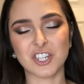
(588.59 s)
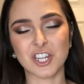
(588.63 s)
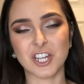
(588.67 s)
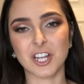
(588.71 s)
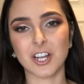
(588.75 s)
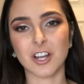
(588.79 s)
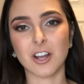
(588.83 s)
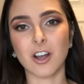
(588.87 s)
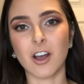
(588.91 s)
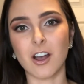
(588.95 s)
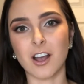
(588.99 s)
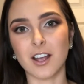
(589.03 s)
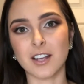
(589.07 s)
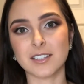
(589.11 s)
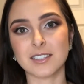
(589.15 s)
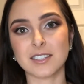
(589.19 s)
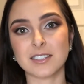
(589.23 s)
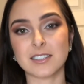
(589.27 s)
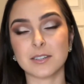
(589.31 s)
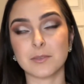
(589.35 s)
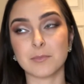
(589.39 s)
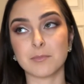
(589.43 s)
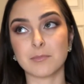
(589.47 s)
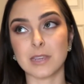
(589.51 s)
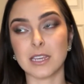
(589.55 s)

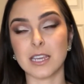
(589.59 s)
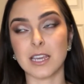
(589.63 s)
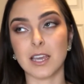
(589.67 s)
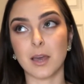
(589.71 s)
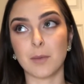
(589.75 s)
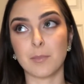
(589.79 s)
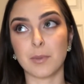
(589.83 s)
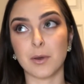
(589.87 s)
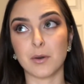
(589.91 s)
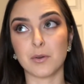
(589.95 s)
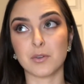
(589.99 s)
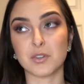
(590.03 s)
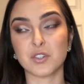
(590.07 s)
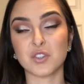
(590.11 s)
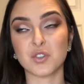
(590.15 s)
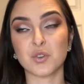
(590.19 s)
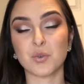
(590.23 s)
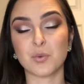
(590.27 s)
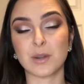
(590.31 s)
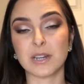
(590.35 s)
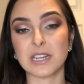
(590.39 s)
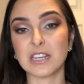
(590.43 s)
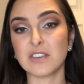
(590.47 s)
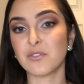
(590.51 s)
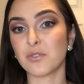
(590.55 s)
cost me about
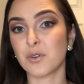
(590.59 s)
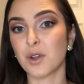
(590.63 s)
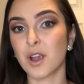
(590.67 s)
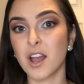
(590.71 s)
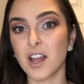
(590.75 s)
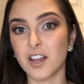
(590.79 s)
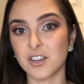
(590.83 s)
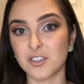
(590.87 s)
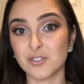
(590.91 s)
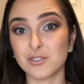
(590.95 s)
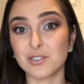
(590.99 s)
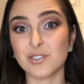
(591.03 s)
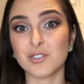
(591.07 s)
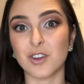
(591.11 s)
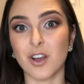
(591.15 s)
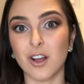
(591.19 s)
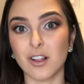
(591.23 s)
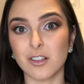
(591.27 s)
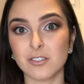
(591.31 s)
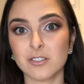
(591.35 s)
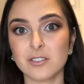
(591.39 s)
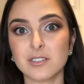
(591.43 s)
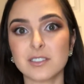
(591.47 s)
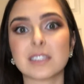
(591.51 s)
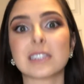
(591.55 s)

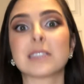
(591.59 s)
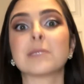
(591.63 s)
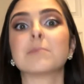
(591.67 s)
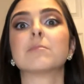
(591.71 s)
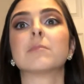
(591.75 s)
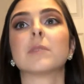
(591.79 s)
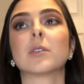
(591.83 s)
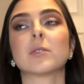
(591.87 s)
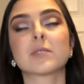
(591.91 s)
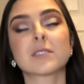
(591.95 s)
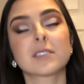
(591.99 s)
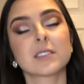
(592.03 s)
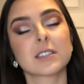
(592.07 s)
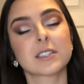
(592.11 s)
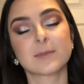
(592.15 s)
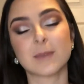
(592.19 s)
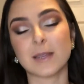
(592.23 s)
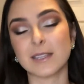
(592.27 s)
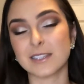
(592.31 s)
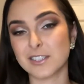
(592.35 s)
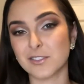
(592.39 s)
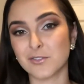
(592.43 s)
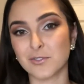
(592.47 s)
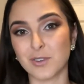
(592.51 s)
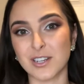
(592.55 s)
$2,400, the most
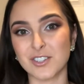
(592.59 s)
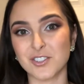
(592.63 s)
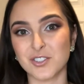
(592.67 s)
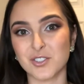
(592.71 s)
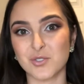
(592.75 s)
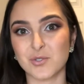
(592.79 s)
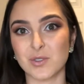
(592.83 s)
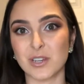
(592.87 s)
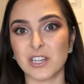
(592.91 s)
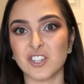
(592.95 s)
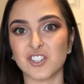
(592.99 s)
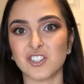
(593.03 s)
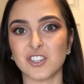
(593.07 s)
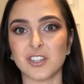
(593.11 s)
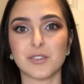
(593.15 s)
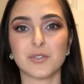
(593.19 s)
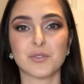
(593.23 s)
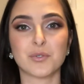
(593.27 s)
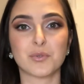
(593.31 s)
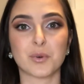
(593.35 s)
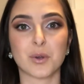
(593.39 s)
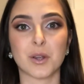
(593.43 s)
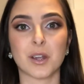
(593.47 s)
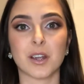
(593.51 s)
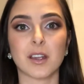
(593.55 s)
expensive registration
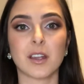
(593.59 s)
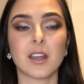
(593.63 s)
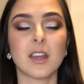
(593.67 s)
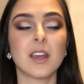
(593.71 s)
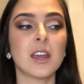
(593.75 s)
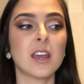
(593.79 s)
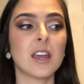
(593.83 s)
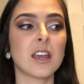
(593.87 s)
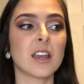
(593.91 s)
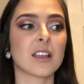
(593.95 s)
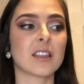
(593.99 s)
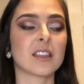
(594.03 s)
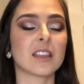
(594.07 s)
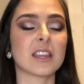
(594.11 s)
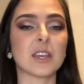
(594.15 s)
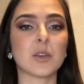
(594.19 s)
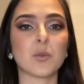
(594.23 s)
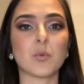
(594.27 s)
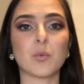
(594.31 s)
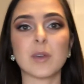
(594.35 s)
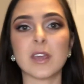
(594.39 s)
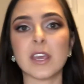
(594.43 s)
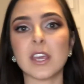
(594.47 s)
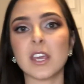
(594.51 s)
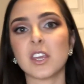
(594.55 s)
for the
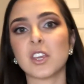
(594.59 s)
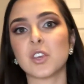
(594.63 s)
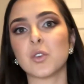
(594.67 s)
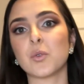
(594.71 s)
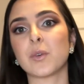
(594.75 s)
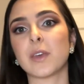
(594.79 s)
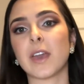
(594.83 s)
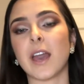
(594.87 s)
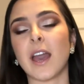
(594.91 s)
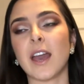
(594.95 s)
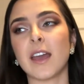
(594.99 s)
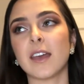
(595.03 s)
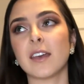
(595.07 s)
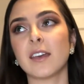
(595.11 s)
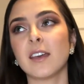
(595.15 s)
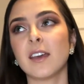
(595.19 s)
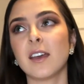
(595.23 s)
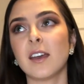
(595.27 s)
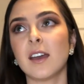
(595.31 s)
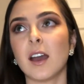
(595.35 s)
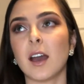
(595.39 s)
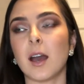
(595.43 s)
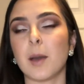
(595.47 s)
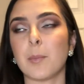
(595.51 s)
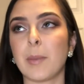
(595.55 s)
week. You get
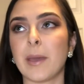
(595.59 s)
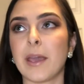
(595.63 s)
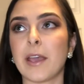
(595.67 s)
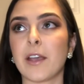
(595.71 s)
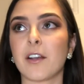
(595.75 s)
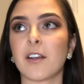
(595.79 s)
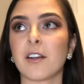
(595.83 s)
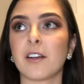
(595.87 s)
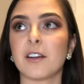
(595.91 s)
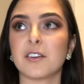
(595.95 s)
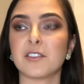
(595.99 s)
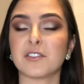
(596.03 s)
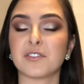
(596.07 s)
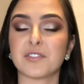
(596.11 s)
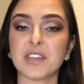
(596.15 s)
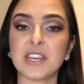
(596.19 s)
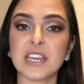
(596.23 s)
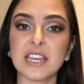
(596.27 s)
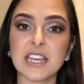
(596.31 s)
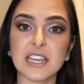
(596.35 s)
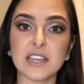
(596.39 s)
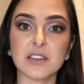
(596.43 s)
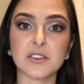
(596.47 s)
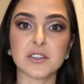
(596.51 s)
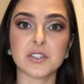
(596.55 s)
a pair of
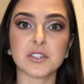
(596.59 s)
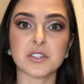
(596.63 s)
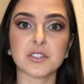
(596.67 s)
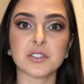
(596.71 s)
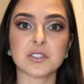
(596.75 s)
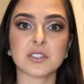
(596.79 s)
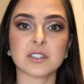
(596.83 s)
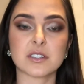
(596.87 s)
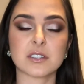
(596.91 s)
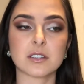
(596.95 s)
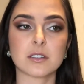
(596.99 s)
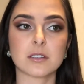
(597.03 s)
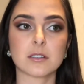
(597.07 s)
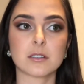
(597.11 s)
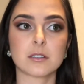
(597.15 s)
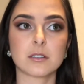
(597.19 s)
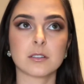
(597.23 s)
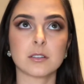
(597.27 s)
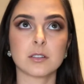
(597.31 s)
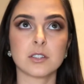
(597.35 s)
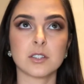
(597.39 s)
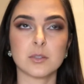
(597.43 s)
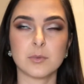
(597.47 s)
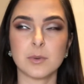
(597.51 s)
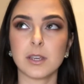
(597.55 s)
heels.
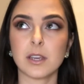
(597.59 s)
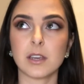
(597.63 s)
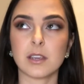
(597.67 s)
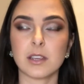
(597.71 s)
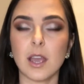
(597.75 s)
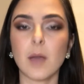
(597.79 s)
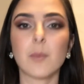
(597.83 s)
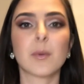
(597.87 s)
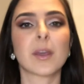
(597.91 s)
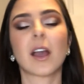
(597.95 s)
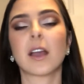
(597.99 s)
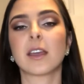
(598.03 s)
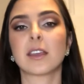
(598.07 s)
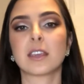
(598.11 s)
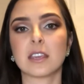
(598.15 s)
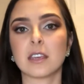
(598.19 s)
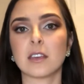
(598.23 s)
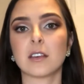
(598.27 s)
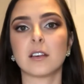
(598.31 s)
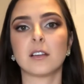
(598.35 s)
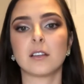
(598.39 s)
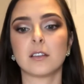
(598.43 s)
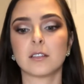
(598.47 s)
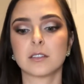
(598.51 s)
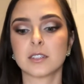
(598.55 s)
We got
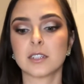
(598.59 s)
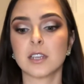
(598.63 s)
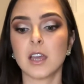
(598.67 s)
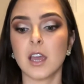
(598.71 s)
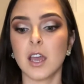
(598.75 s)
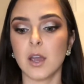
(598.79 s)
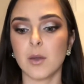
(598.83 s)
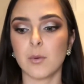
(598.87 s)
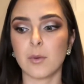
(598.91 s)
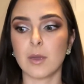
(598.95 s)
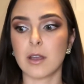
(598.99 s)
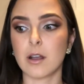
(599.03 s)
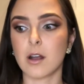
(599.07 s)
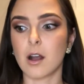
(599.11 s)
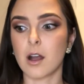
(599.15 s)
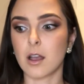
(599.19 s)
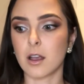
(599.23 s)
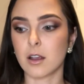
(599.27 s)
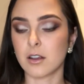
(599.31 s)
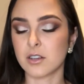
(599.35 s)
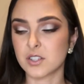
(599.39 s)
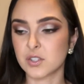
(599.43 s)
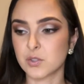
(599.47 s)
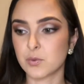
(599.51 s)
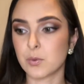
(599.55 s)
heels. We got our
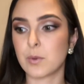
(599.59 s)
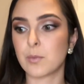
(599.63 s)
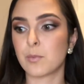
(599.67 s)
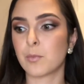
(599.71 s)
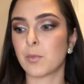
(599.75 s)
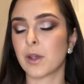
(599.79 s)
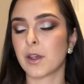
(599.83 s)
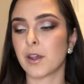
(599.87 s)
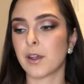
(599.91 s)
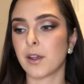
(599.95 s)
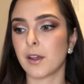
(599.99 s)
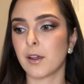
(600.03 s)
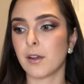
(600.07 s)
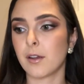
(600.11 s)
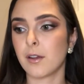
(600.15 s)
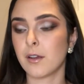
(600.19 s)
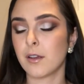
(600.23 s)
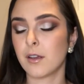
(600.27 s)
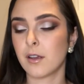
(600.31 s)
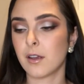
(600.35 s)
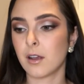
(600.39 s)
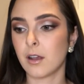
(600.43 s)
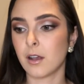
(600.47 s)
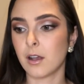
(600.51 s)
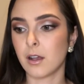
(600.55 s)
swimwear,
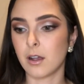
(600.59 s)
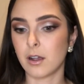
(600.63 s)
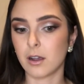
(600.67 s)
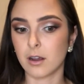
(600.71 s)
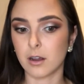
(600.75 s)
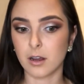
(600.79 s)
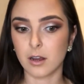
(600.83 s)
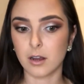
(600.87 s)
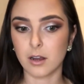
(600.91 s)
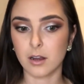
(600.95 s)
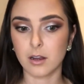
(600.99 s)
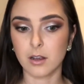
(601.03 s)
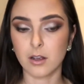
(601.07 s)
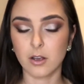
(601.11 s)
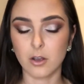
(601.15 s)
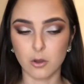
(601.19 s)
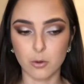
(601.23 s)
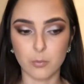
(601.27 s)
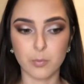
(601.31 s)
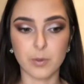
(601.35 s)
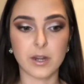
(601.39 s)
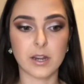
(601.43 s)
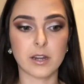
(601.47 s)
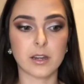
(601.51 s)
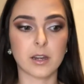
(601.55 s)
our
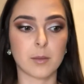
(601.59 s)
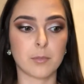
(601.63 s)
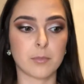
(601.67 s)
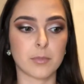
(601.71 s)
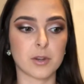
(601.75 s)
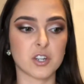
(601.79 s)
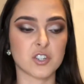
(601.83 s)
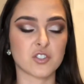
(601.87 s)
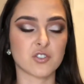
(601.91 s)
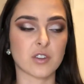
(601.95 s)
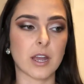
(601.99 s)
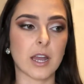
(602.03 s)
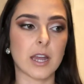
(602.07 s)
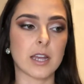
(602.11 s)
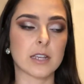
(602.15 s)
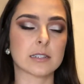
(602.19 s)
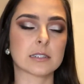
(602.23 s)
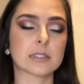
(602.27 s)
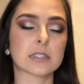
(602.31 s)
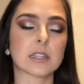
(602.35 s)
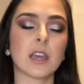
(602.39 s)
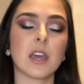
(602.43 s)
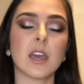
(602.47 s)
opening number dress,